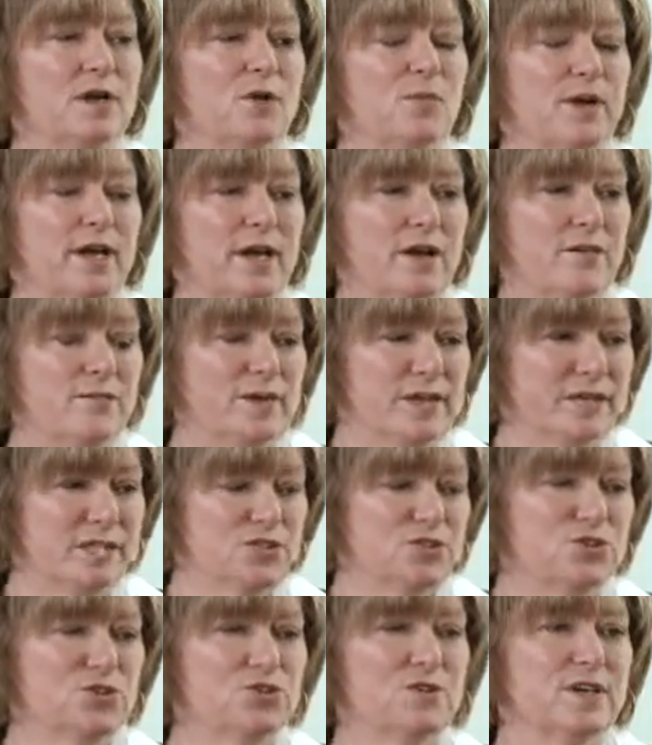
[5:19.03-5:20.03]
We have
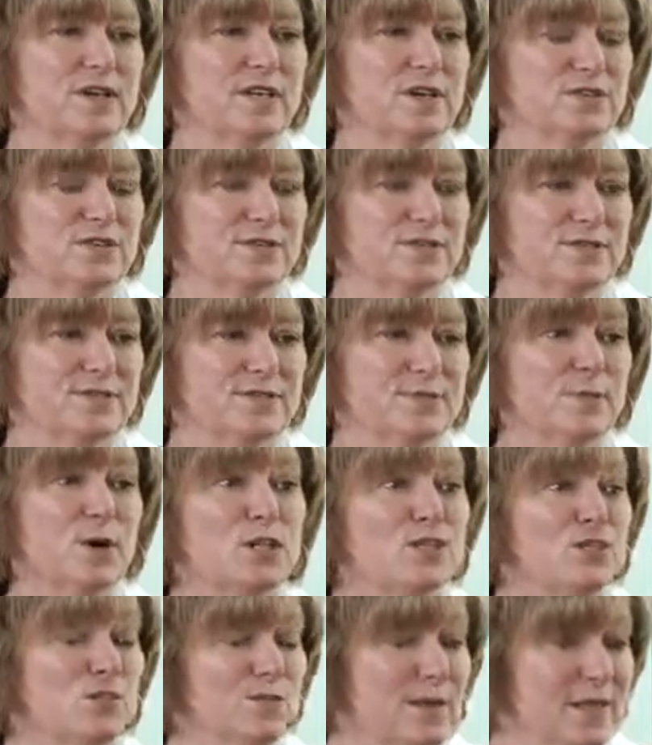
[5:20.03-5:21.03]
master trainers
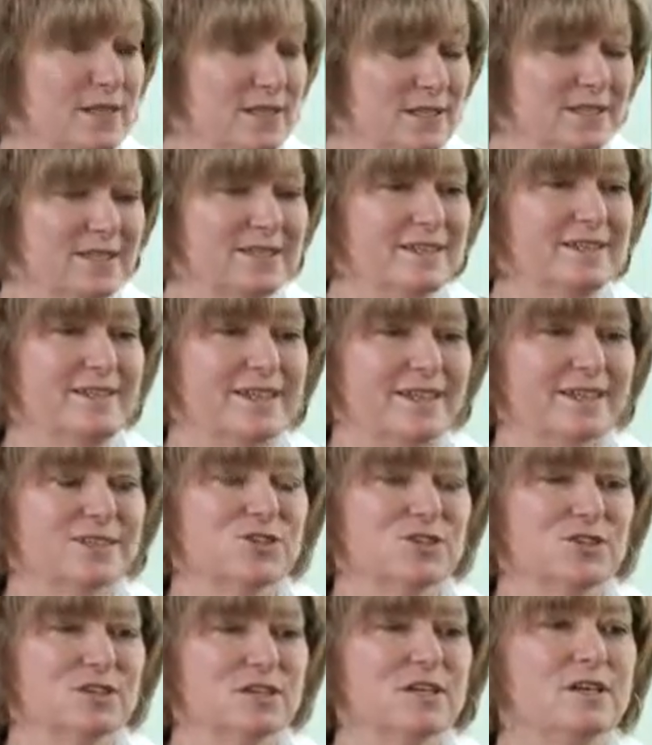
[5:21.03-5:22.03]
sponsored by the LIN,
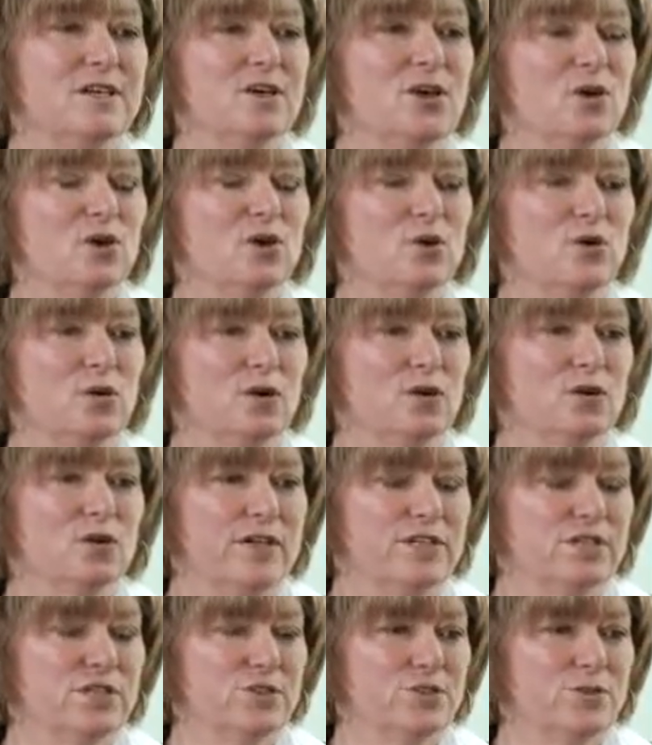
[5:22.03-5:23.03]
actually, who are
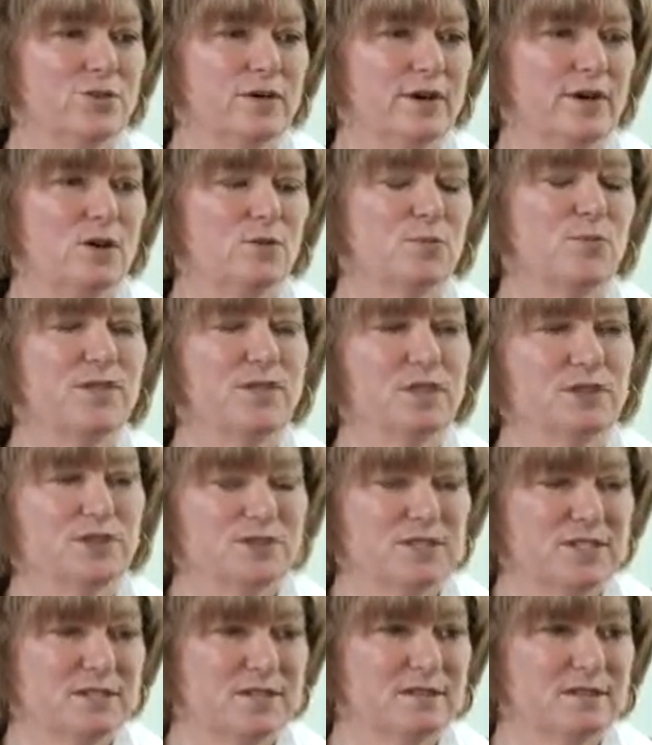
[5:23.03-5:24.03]
going to help with other
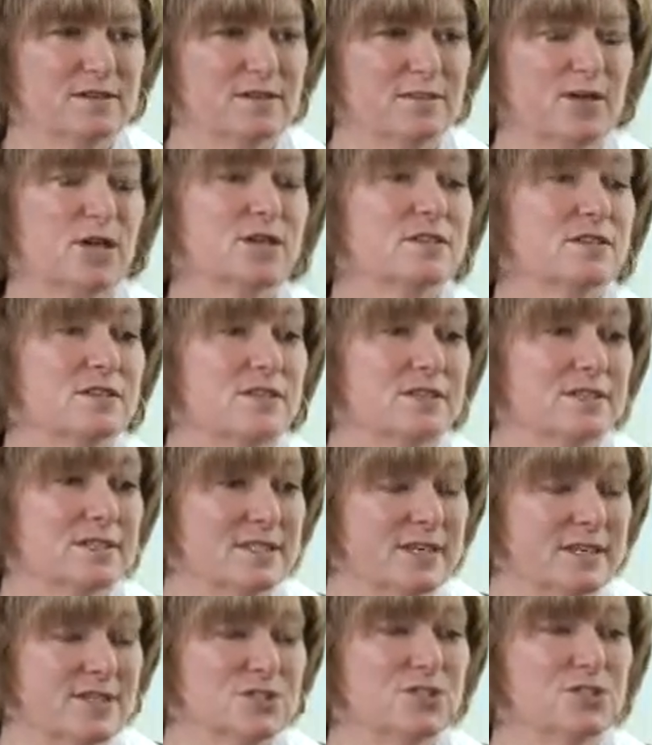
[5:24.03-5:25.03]
parts of the
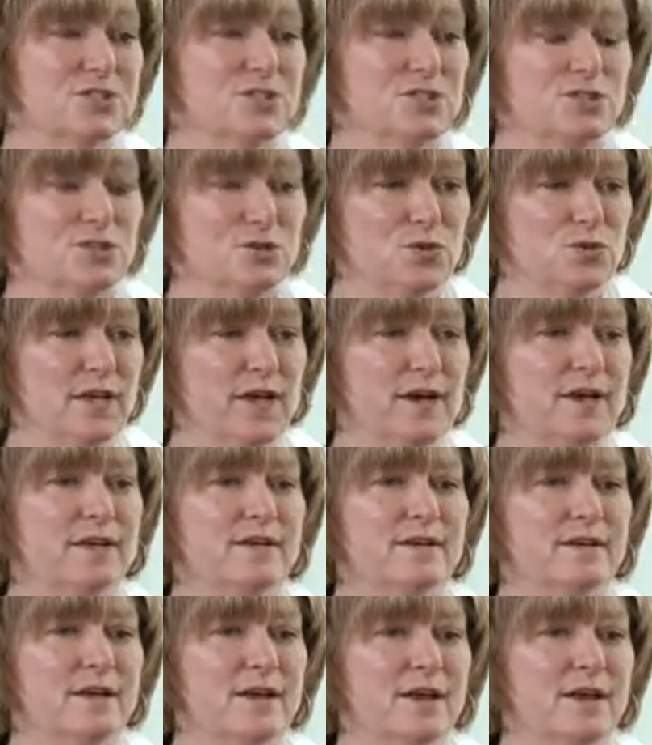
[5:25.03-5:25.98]
sector to do that.